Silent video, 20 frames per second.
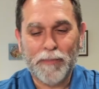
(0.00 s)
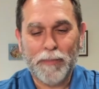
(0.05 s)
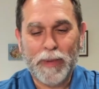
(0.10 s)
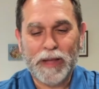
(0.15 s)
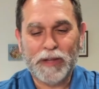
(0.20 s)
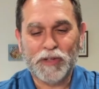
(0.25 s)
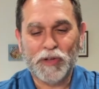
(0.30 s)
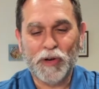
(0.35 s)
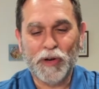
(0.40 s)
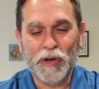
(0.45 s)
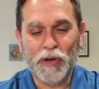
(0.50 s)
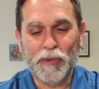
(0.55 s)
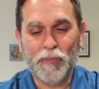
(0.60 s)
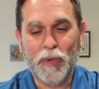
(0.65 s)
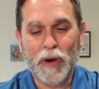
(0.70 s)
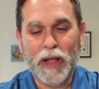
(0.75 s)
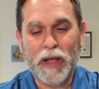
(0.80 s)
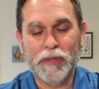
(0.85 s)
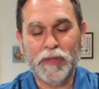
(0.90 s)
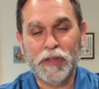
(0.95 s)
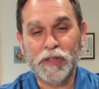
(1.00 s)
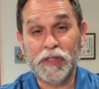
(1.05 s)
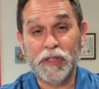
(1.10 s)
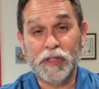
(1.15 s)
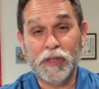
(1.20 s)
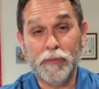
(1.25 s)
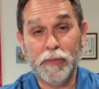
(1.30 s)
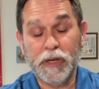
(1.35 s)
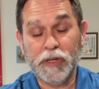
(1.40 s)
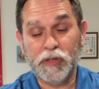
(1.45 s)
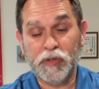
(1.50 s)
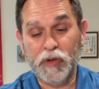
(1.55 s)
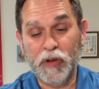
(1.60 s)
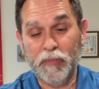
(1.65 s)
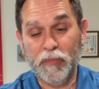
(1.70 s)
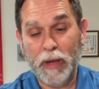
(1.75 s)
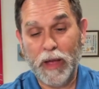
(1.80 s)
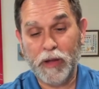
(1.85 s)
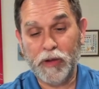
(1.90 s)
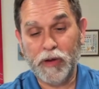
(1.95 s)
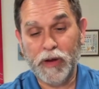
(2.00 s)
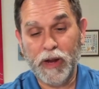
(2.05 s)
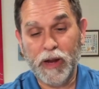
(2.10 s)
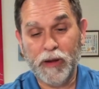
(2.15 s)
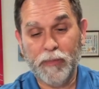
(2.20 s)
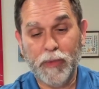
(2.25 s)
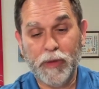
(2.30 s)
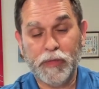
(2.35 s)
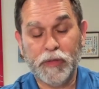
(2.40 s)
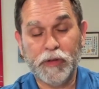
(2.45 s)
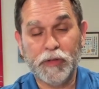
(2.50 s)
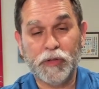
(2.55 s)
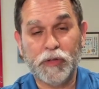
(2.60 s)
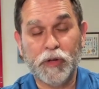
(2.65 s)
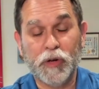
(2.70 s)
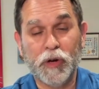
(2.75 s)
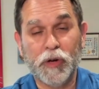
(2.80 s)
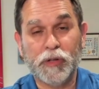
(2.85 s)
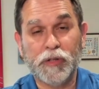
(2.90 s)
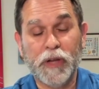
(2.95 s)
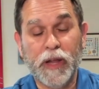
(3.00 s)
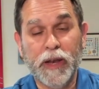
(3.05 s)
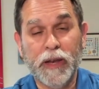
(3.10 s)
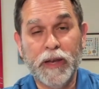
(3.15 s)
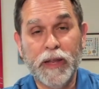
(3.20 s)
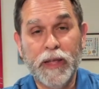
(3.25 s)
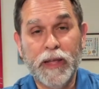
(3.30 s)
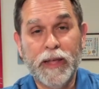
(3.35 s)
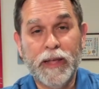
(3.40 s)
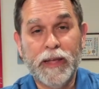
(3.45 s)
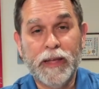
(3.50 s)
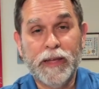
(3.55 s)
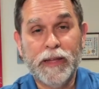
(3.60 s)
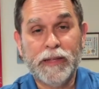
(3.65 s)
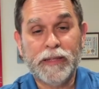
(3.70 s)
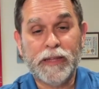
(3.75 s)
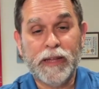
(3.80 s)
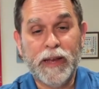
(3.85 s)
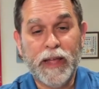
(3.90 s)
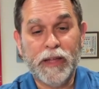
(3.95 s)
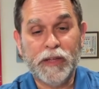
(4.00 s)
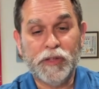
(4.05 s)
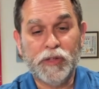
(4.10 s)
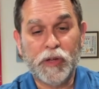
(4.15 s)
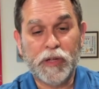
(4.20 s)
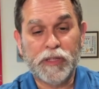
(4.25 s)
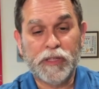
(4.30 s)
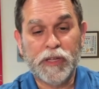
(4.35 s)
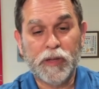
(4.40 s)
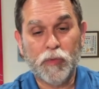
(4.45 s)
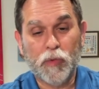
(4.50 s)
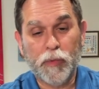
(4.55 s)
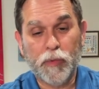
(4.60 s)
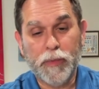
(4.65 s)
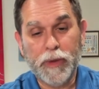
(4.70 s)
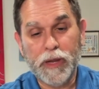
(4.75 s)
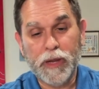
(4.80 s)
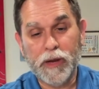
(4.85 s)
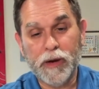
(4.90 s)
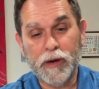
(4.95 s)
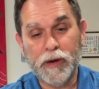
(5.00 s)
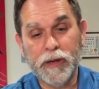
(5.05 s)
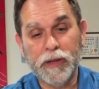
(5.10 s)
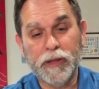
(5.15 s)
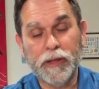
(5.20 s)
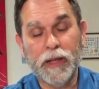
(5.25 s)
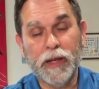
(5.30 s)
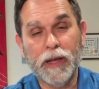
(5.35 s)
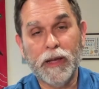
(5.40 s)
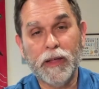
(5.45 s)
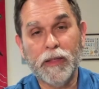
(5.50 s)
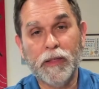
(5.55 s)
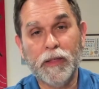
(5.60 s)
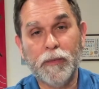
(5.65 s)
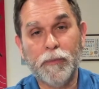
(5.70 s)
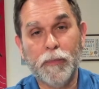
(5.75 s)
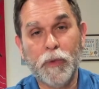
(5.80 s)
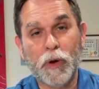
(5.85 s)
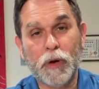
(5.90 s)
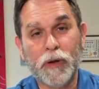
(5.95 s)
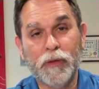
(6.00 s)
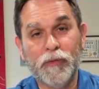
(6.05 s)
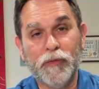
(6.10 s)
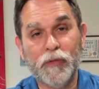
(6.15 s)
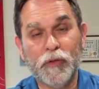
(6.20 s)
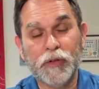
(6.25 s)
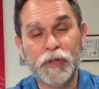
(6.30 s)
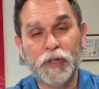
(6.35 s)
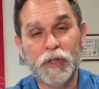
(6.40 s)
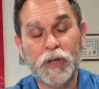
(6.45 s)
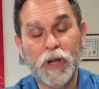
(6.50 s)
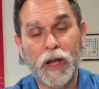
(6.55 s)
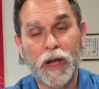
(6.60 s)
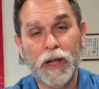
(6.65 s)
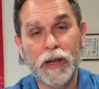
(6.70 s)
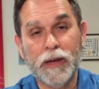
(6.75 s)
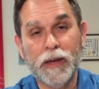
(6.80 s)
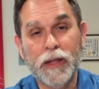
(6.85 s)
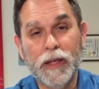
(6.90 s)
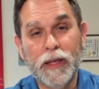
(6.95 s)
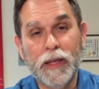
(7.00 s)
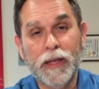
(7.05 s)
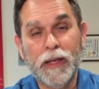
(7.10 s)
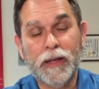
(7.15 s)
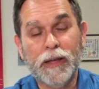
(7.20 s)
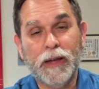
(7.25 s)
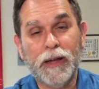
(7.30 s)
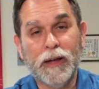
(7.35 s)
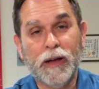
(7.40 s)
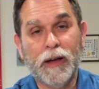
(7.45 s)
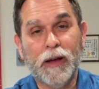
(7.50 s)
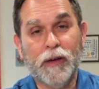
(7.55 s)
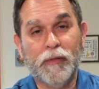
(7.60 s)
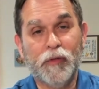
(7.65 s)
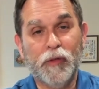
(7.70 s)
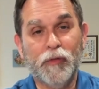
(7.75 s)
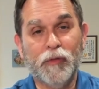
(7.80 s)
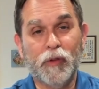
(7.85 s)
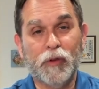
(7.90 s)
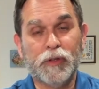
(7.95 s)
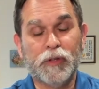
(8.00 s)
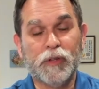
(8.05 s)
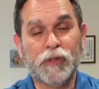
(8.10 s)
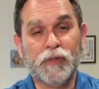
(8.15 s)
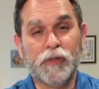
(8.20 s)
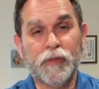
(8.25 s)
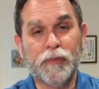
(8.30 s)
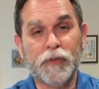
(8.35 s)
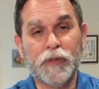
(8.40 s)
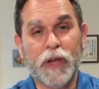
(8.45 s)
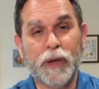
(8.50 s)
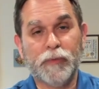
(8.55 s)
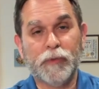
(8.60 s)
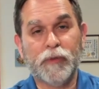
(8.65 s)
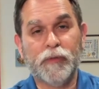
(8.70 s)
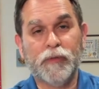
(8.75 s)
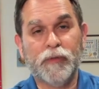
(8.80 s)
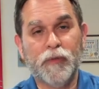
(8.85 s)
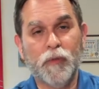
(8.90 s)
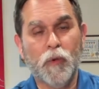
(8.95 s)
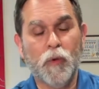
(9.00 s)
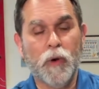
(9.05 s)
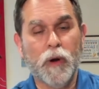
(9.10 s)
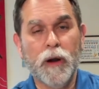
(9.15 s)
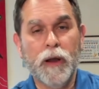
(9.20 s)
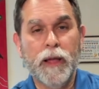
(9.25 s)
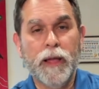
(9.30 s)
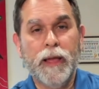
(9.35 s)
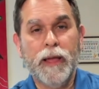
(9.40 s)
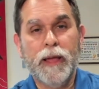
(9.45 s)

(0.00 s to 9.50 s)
I'm Pastor Larry Brown. This is a ministry of Pi United Methodist Church. And today, as you can see, we'll be here in the book of 1 John, a few verses from chapter 4.